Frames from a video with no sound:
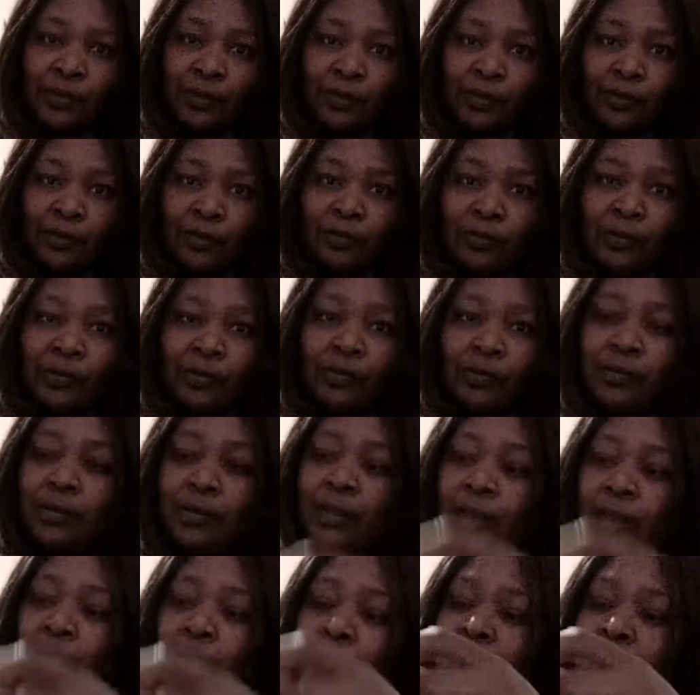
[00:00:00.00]
where you can
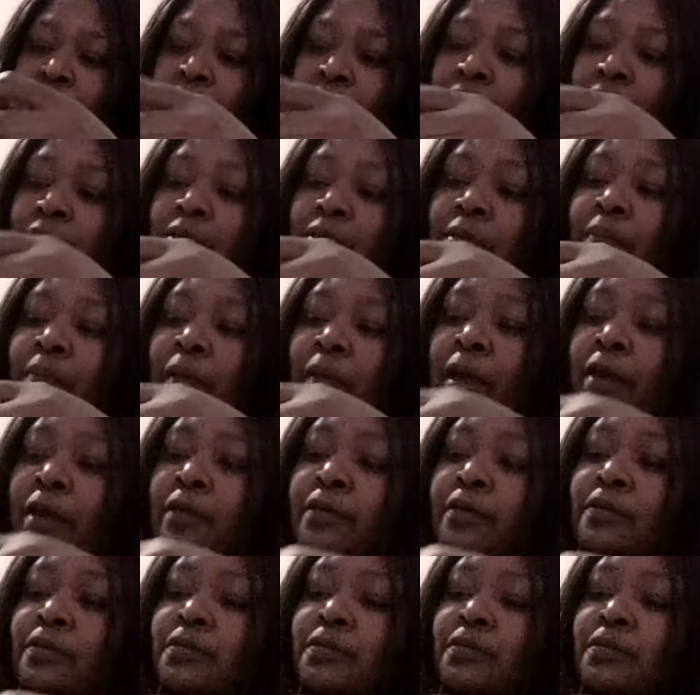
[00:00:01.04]
actually see
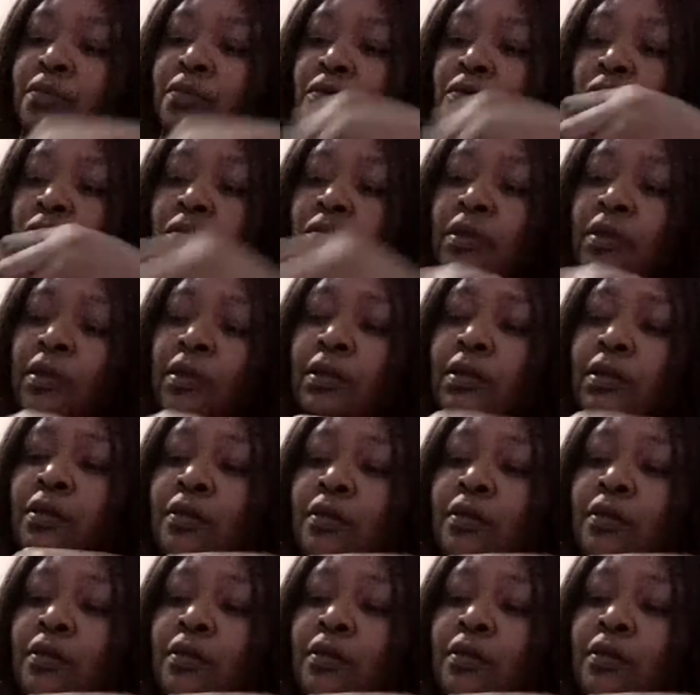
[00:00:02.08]
patterns growing